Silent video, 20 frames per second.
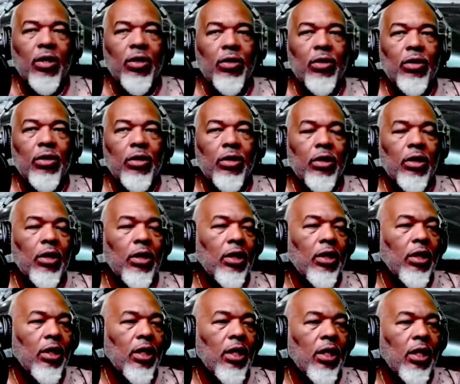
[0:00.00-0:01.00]
out
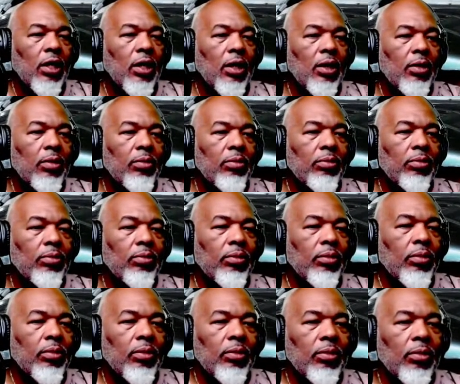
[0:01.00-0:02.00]
um,
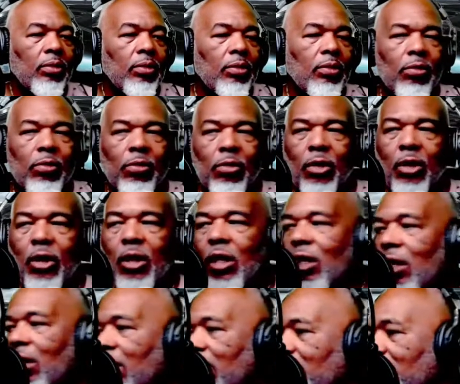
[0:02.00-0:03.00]

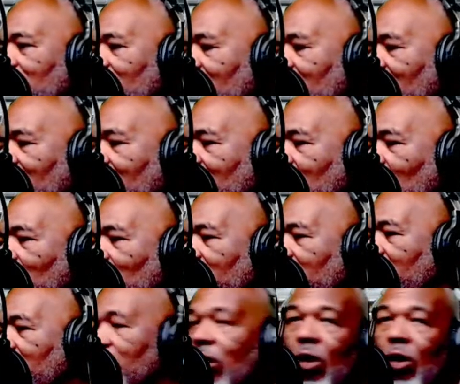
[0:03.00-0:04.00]
uh, in the
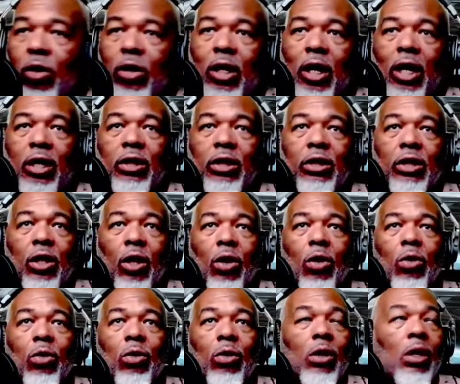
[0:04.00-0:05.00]
mornings. Okay.
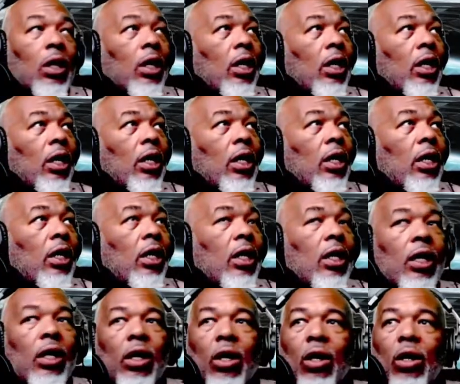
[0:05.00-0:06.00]
So
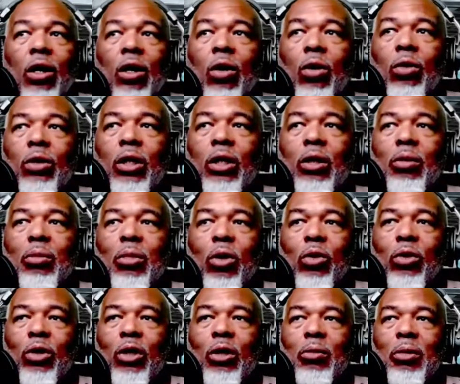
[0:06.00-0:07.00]
holy
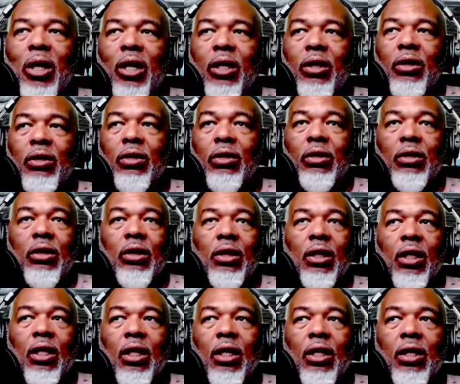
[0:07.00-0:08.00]
moly, man.
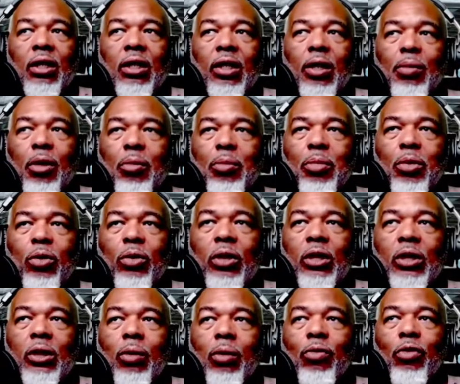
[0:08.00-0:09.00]
Uh, let me pull
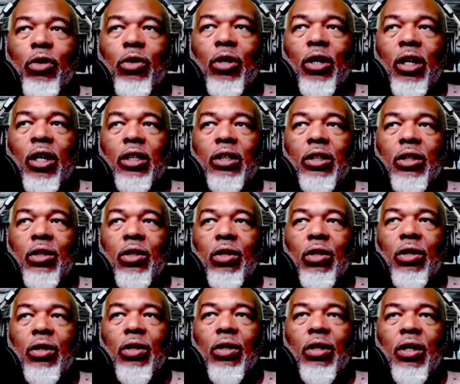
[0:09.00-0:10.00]
this up for you guys.
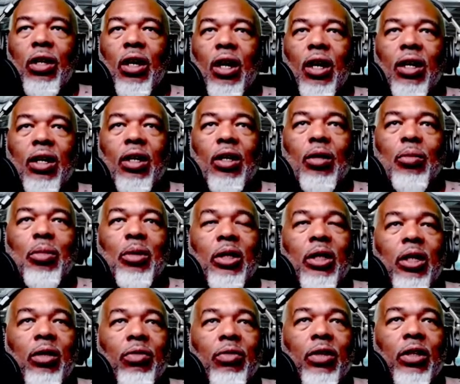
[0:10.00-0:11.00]
You're, you're not going to
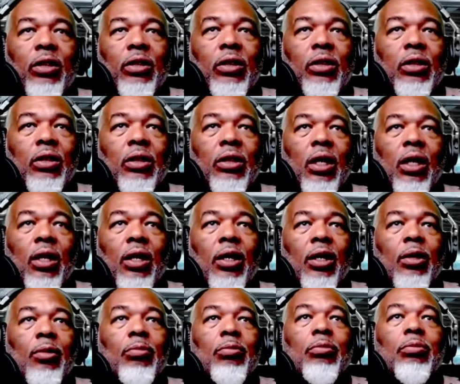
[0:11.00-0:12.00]
believe this.
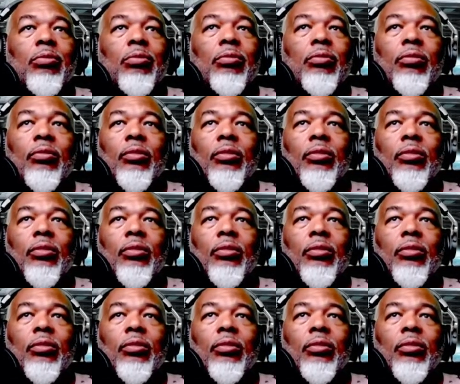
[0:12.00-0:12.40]
Um,